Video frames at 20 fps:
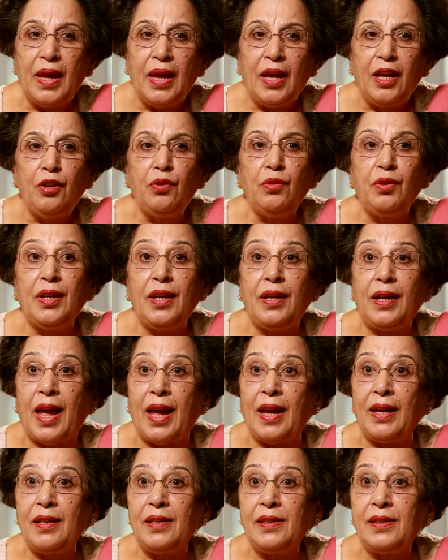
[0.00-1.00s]
you
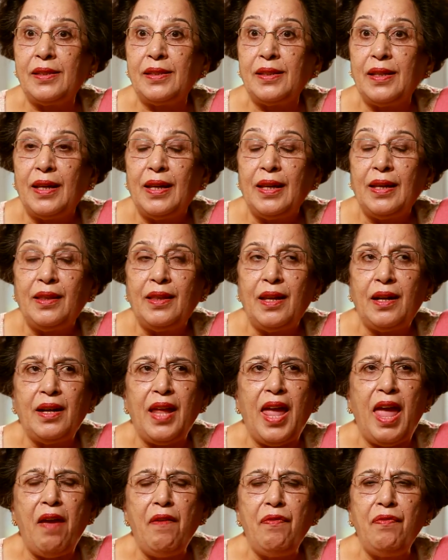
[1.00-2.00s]
realize that
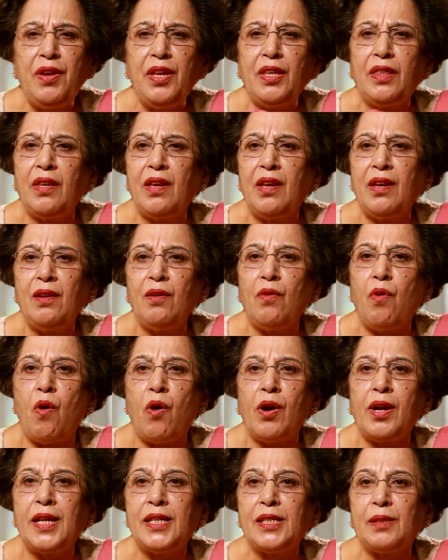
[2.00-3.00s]
everything
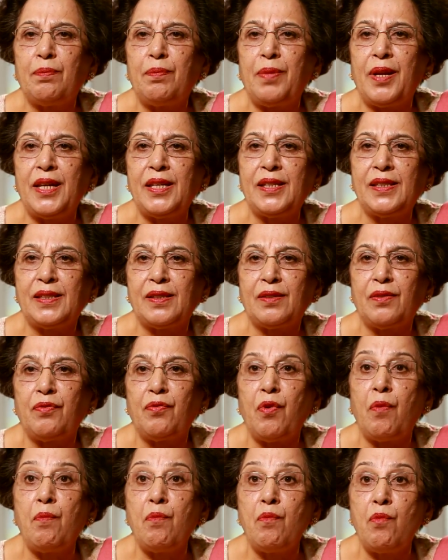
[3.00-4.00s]
God has placed
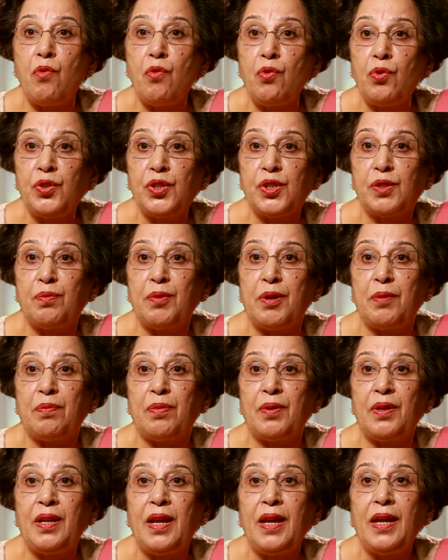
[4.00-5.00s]
for most
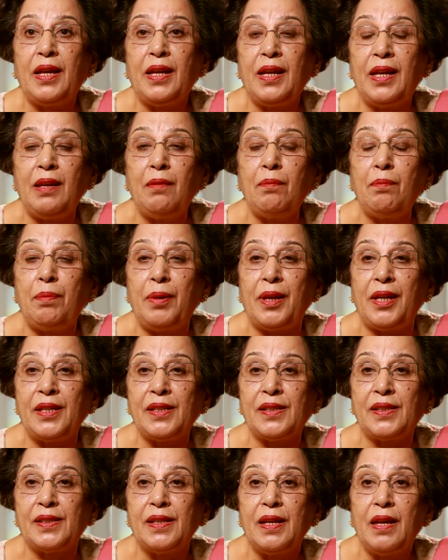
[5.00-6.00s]
people in
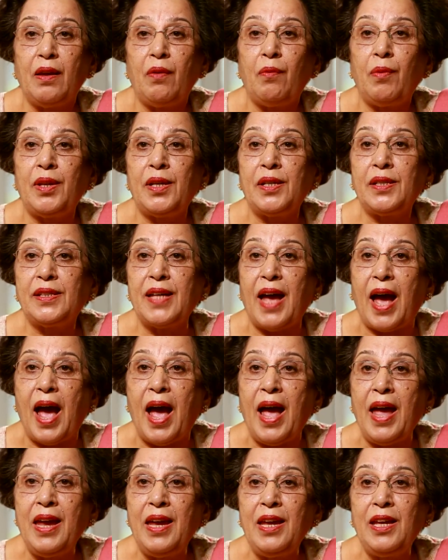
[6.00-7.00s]
place, whether it's the
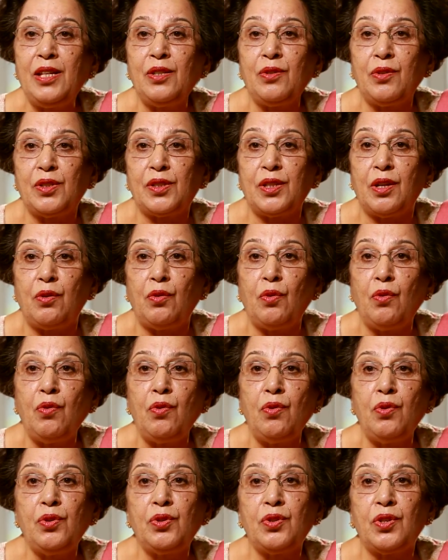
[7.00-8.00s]
eyes or it's the
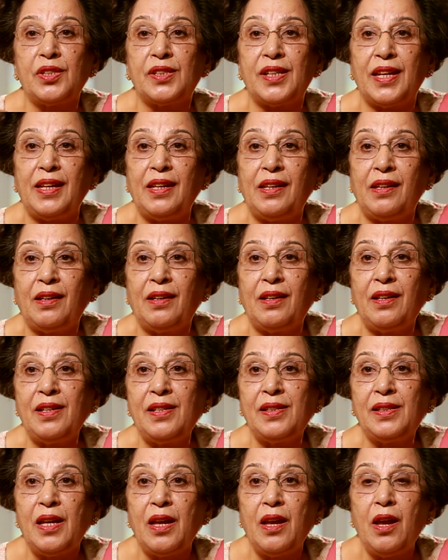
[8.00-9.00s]
nose or it's the
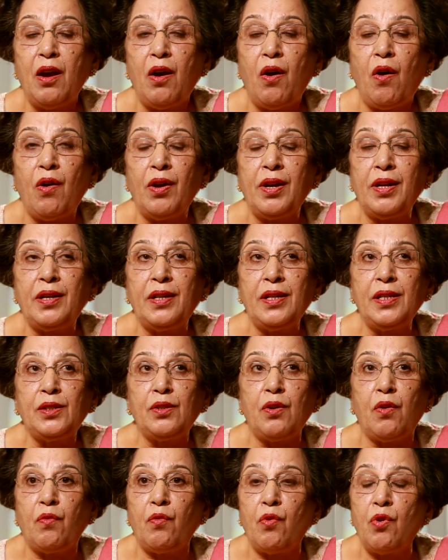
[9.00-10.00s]
ears or it is
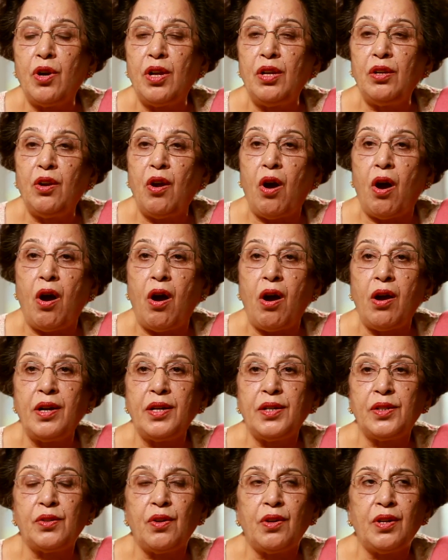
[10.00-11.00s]
your vocal
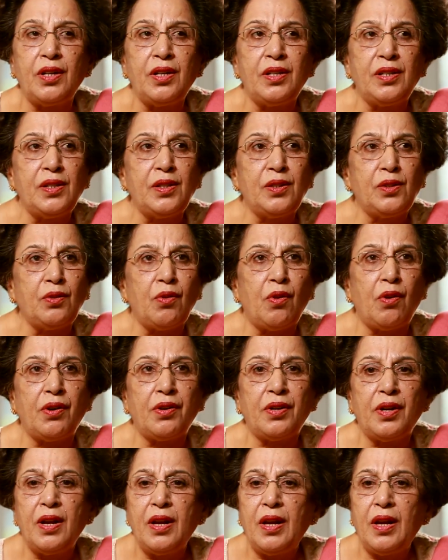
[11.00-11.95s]
cords or it is your,